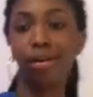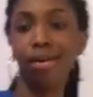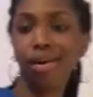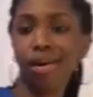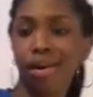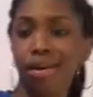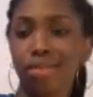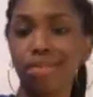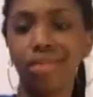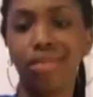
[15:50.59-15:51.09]
Oh
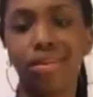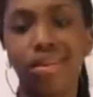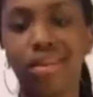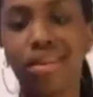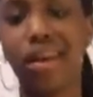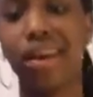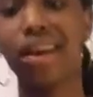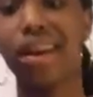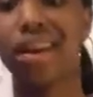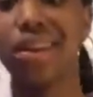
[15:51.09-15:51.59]
no, I like